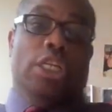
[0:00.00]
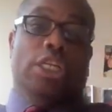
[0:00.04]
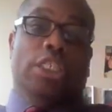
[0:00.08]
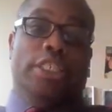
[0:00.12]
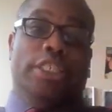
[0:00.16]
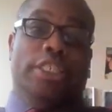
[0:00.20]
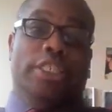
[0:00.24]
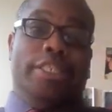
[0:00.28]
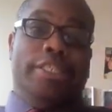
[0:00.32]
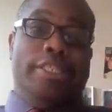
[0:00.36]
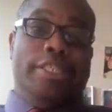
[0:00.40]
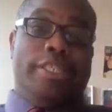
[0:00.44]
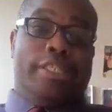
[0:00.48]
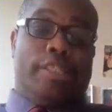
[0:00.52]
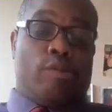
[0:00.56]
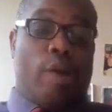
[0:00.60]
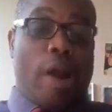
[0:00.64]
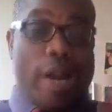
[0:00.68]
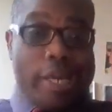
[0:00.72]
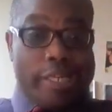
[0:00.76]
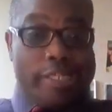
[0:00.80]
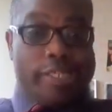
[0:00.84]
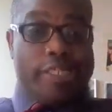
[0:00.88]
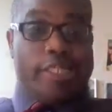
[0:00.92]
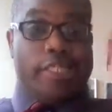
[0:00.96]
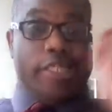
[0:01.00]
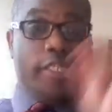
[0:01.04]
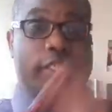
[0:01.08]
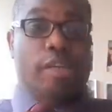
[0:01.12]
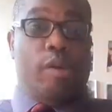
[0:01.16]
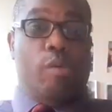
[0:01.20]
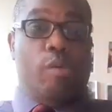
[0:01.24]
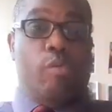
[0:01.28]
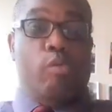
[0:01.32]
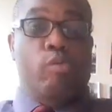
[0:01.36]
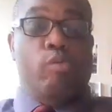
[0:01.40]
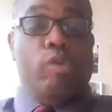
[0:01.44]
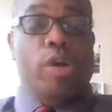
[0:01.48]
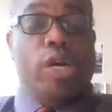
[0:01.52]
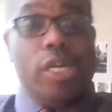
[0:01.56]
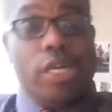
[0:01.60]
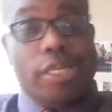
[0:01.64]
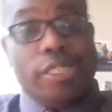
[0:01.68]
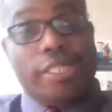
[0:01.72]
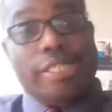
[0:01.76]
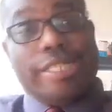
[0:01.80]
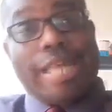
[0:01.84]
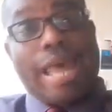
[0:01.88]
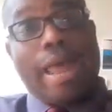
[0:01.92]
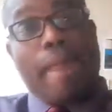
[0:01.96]
Jesus Christ
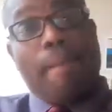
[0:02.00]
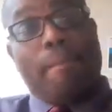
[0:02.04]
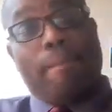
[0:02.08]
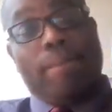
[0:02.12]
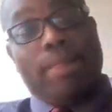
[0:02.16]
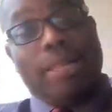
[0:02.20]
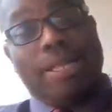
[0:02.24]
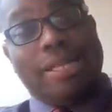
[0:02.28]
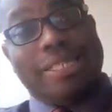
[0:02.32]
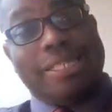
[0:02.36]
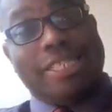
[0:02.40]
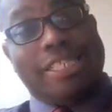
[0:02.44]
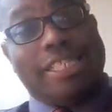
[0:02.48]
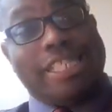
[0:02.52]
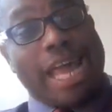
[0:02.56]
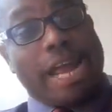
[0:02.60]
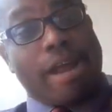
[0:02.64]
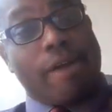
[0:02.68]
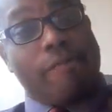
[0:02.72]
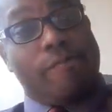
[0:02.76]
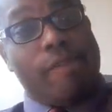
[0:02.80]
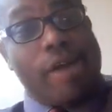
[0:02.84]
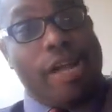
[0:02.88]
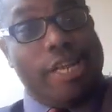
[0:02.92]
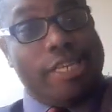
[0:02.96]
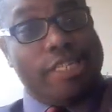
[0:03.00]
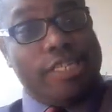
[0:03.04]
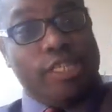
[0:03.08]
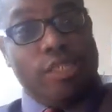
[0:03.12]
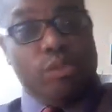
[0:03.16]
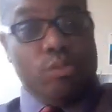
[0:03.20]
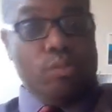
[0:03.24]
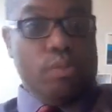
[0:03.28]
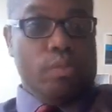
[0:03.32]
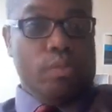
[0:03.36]
was that blood sacrifice